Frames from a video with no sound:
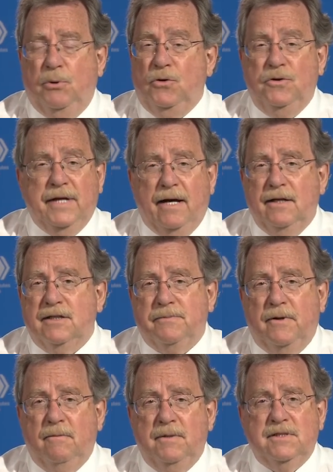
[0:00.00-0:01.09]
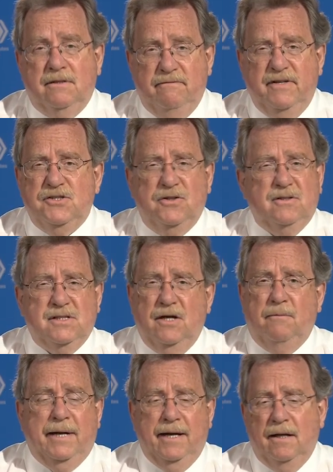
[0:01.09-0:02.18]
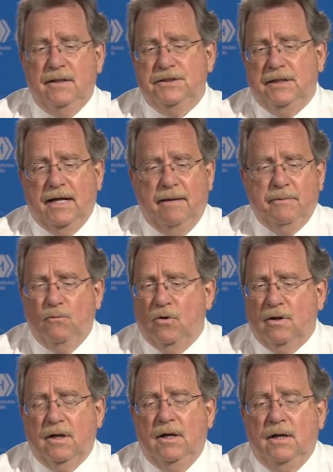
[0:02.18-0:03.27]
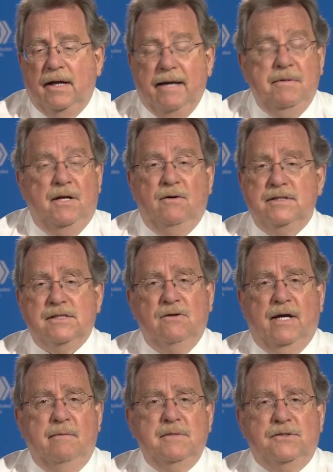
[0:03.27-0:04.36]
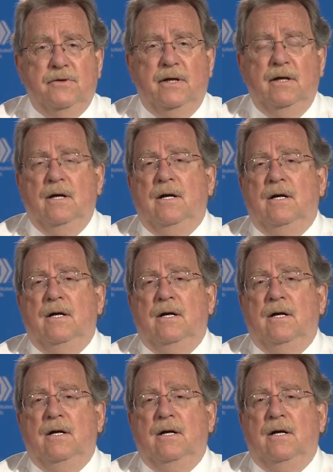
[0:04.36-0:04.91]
pull-down experiments, conventional cell biology type work, immunohistochemistry,